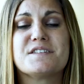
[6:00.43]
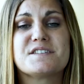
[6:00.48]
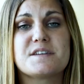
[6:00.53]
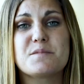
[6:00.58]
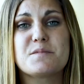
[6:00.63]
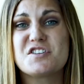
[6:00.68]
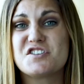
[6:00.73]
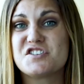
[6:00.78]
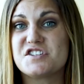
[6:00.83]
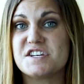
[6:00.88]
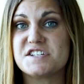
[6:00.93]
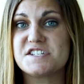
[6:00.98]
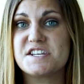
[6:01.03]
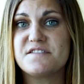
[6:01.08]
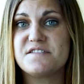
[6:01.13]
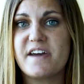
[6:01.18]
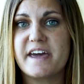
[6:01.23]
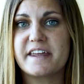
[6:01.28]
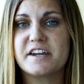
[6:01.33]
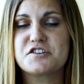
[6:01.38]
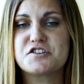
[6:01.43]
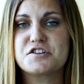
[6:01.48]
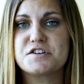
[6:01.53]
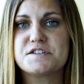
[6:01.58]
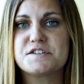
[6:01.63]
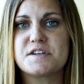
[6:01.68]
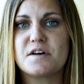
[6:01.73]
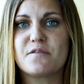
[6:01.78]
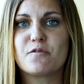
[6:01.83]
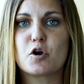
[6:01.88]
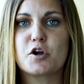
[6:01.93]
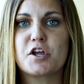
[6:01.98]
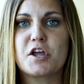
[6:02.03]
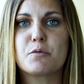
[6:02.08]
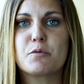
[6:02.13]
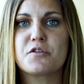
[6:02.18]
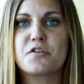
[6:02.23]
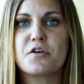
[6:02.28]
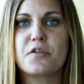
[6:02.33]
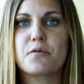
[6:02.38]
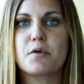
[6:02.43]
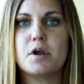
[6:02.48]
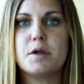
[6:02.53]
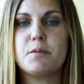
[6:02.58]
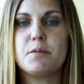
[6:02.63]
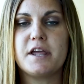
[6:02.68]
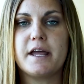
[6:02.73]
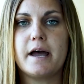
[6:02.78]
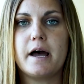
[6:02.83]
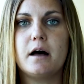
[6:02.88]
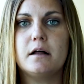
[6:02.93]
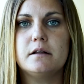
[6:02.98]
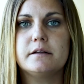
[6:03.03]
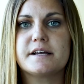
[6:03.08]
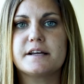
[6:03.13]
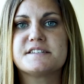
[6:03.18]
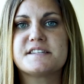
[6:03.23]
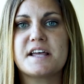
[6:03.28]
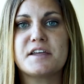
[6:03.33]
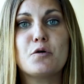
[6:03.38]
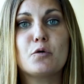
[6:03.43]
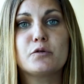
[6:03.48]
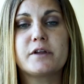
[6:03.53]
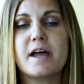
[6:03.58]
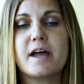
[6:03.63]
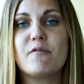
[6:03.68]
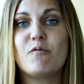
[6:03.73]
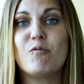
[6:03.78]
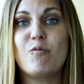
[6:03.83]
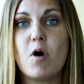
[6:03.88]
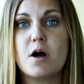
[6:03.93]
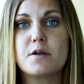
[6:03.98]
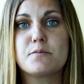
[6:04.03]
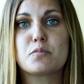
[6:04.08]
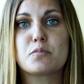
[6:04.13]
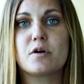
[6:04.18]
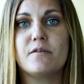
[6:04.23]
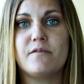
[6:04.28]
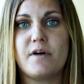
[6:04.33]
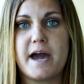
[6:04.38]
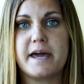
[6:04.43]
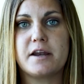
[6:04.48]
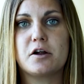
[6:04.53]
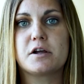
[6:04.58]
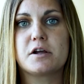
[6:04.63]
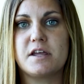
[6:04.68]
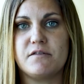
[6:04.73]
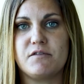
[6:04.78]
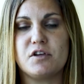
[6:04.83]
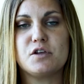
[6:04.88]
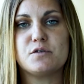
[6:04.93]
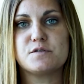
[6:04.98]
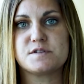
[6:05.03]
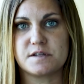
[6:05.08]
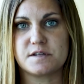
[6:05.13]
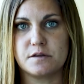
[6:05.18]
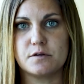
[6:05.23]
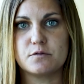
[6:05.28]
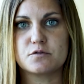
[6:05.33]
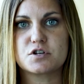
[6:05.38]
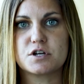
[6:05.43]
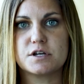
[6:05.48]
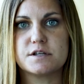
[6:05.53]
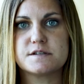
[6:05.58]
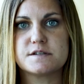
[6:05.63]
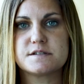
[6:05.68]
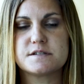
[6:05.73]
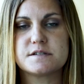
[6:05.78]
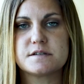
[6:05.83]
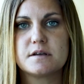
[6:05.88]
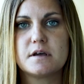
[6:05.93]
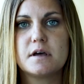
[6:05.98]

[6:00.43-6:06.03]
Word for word: Some of the disadvantages of working with a 3PL is that you only have one provider giving you solutions.